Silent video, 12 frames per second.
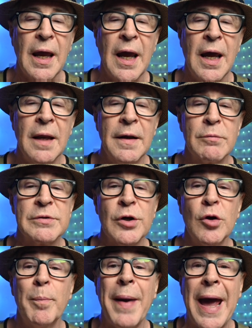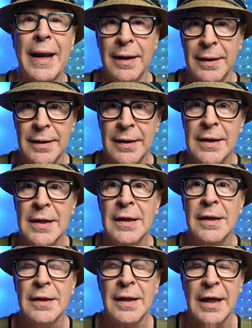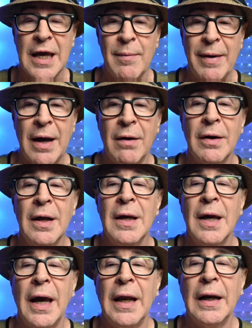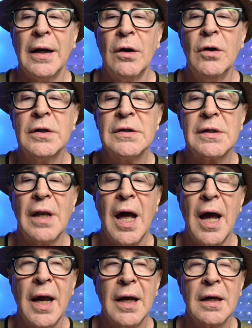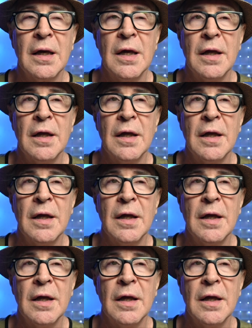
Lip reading: And there was a new patent that came out, and it looks like